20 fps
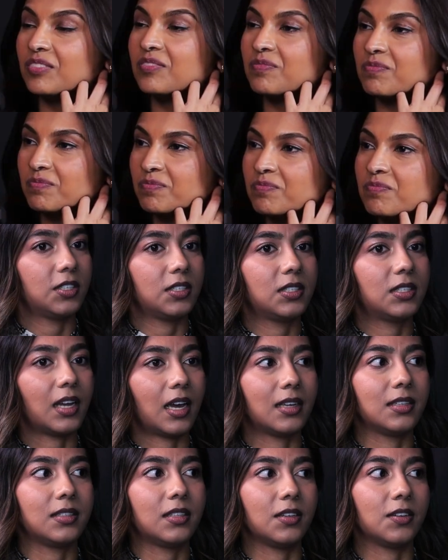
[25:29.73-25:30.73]
not just
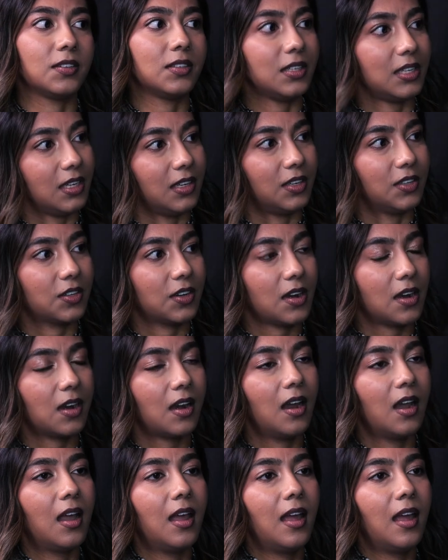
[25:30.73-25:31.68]
as their teacher.